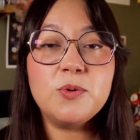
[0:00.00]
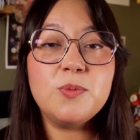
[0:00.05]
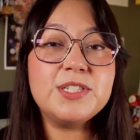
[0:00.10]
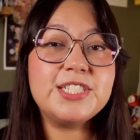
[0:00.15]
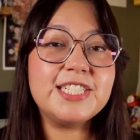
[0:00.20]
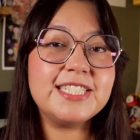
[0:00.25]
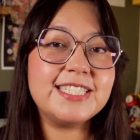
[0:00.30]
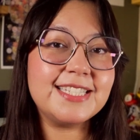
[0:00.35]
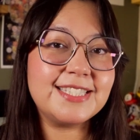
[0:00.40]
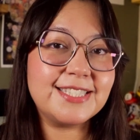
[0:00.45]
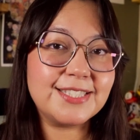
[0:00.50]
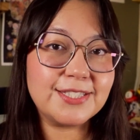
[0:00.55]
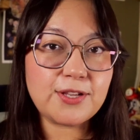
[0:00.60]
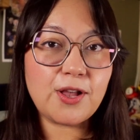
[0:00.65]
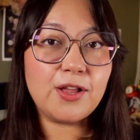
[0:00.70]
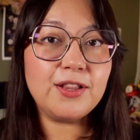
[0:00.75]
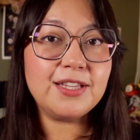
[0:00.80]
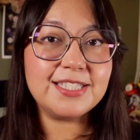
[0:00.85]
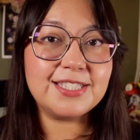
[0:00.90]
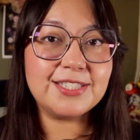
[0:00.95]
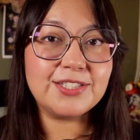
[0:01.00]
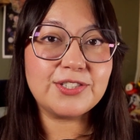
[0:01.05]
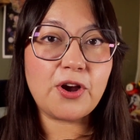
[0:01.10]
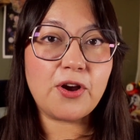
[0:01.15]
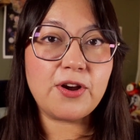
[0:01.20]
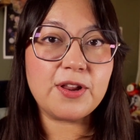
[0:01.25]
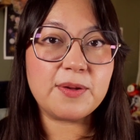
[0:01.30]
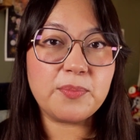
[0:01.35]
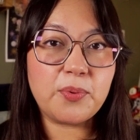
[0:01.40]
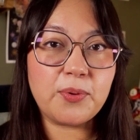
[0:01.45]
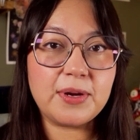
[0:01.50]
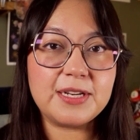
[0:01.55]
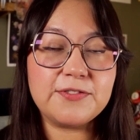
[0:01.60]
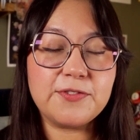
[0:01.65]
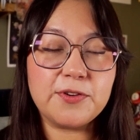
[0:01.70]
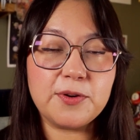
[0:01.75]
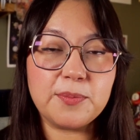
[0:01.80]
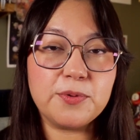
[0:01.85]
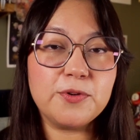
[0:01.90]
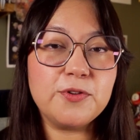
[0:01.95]
which is a solid starting point
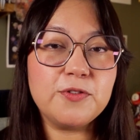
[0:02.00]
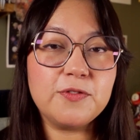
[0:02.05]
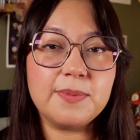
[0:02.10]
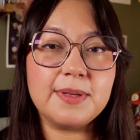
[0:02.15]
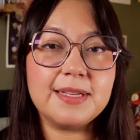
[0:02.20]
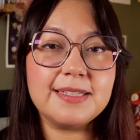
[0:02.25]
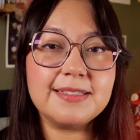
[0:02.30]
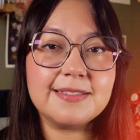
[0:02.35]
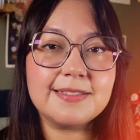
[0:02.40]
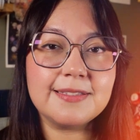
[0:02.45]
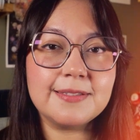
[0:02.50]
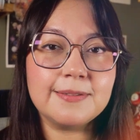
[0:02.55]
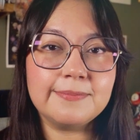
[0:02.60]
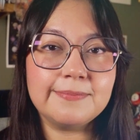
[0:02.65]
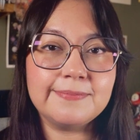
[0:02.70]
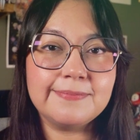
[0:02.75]
for improvements.